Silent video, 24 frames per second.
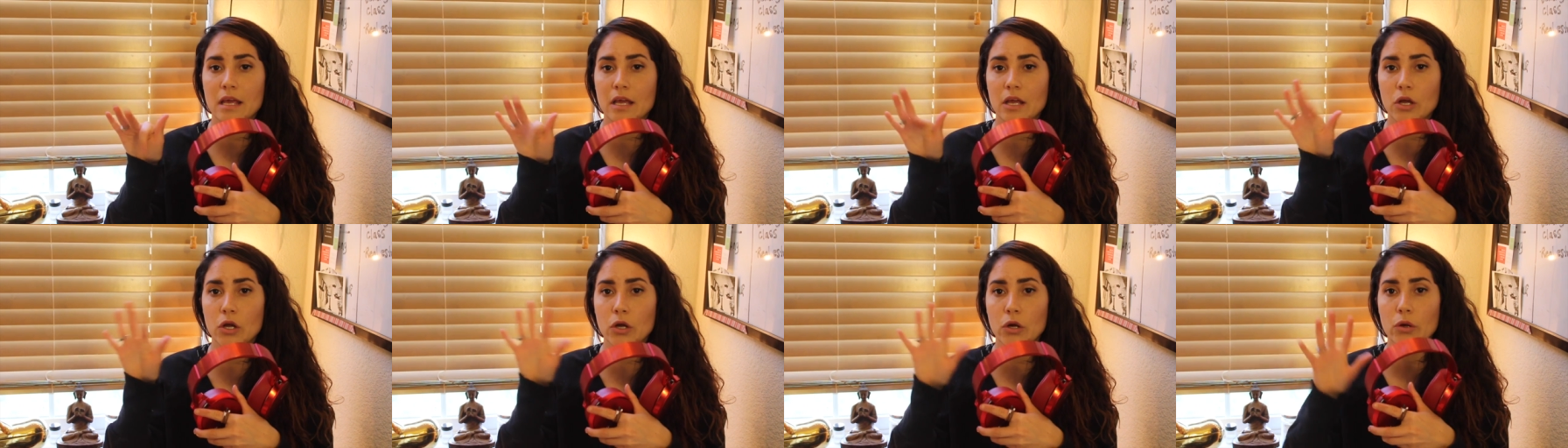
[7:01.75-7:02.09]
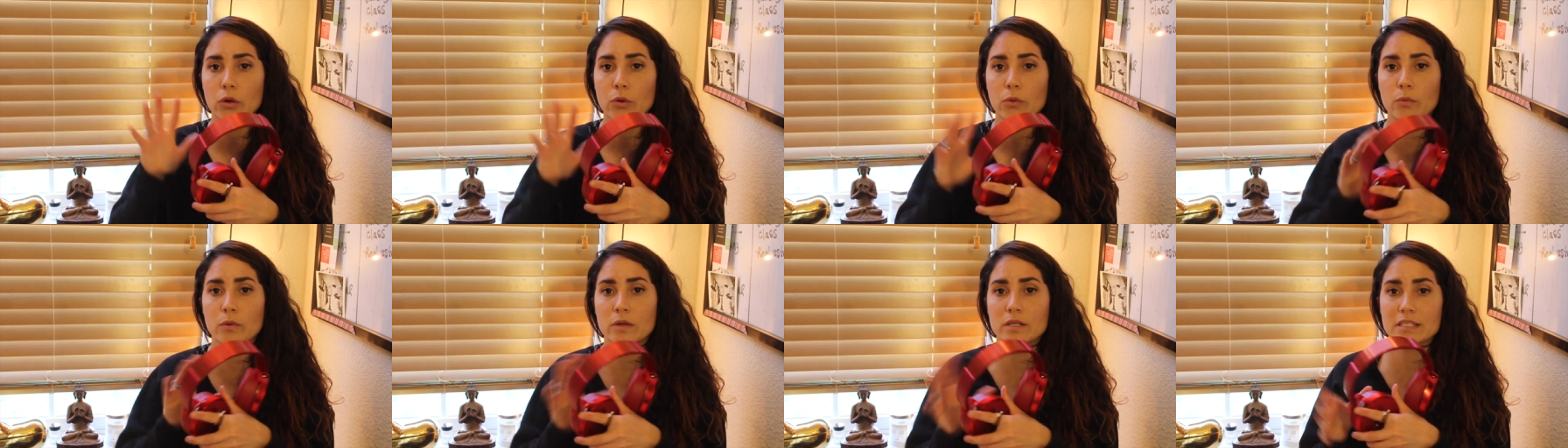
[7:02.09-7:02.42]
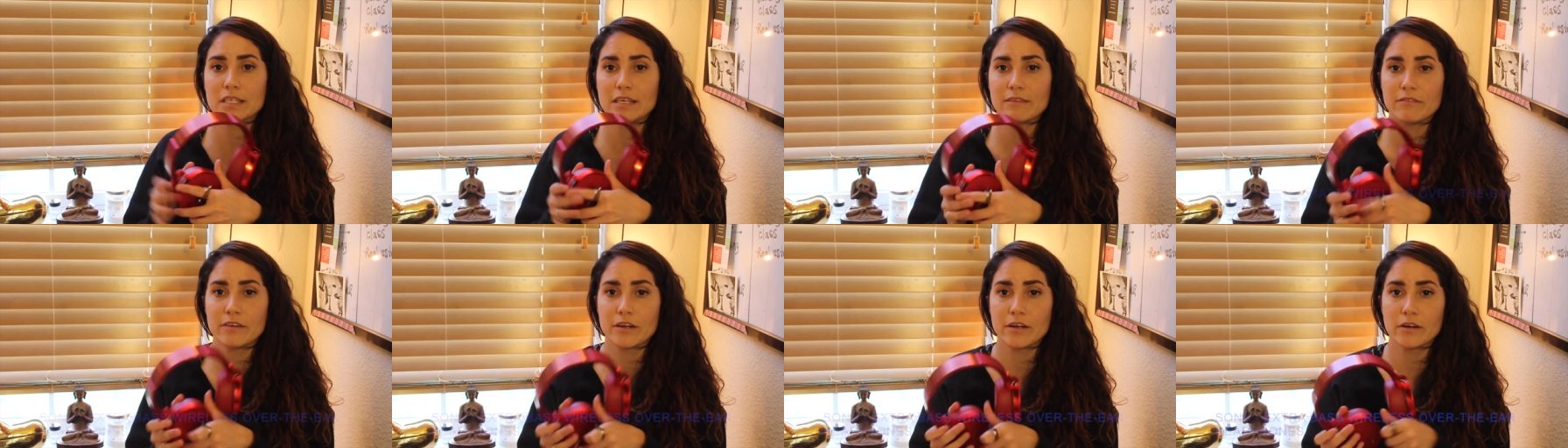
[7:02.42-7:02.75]
here
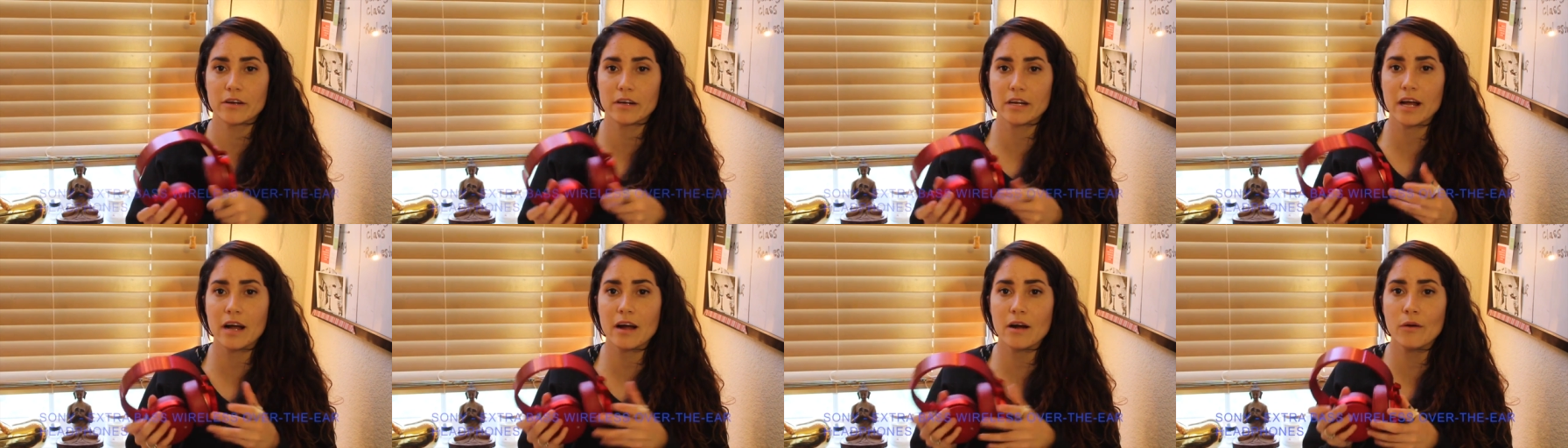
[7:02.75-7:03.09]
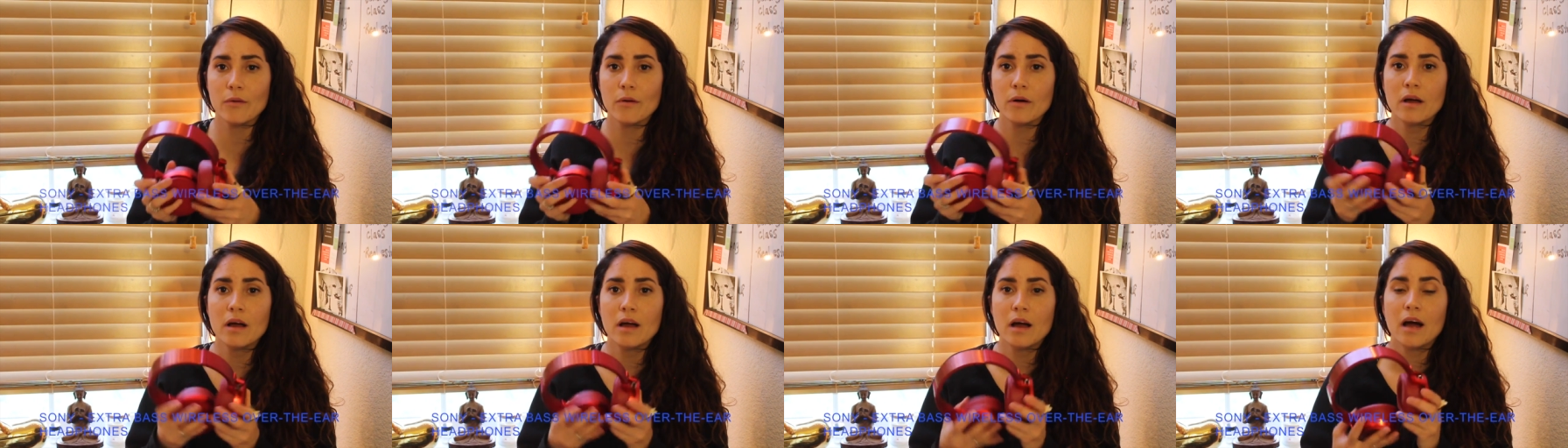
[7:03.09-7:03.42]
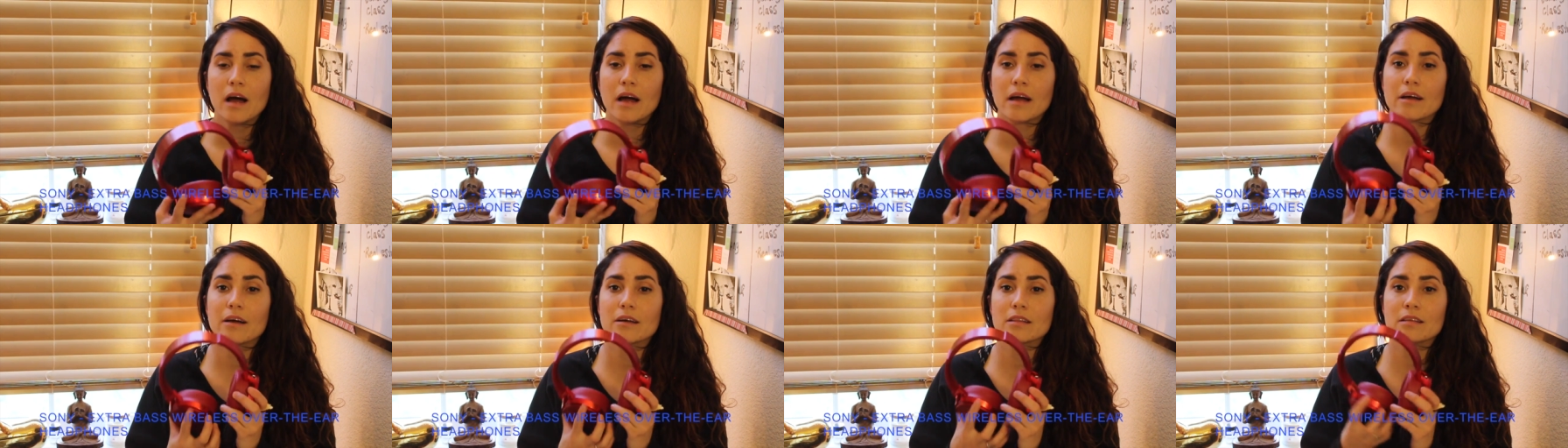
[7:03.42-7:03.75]
once I figure it out.
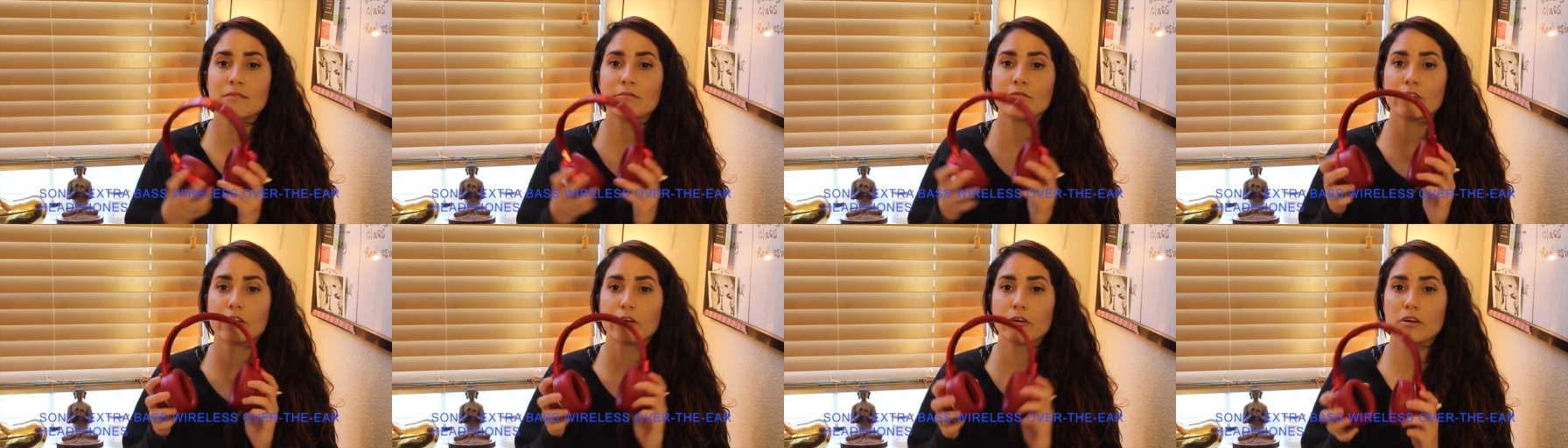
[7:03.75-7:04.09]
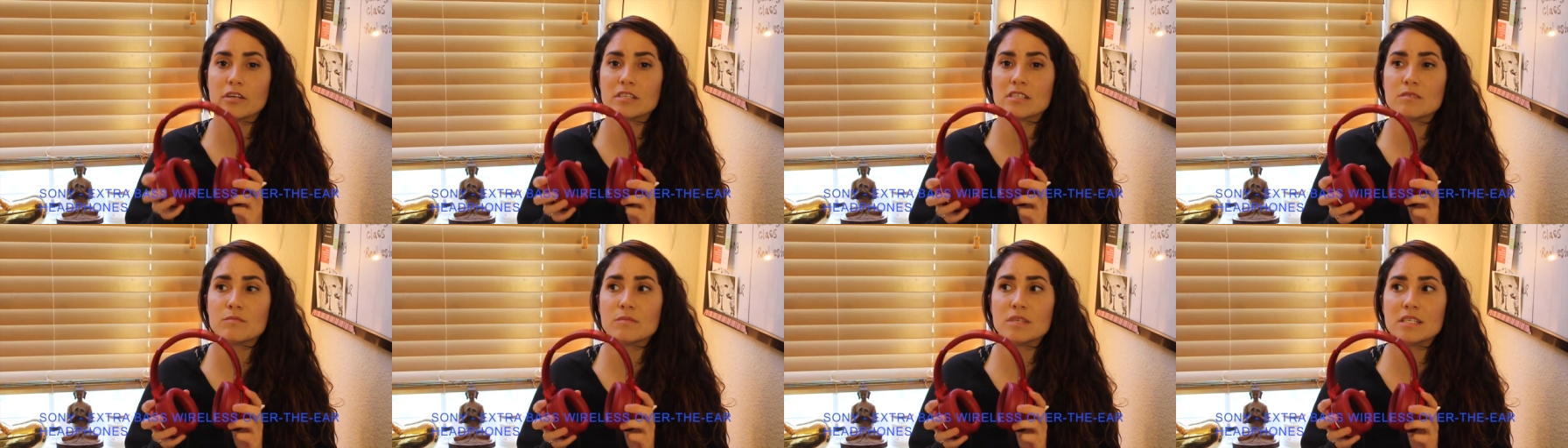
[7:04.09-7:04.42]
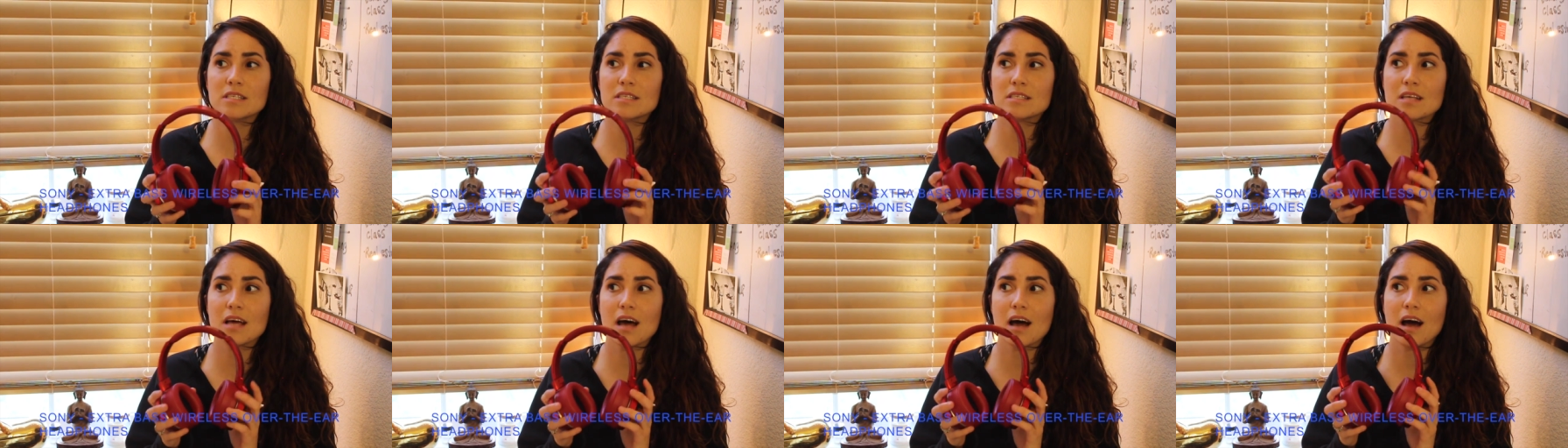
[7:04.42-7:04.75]
Got them for
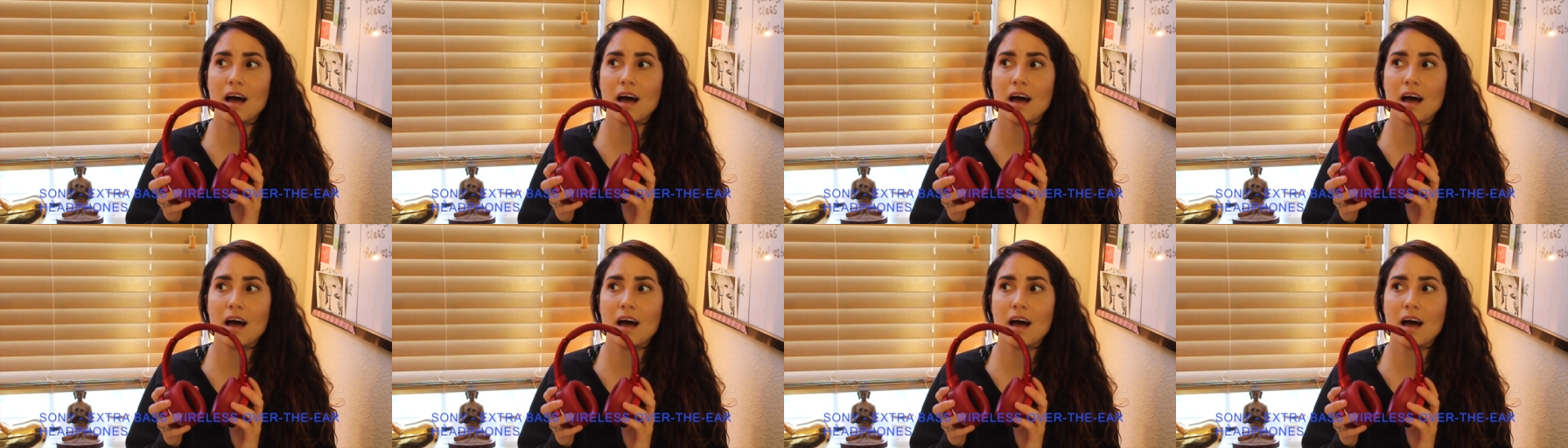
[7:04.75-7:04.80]
Christmas.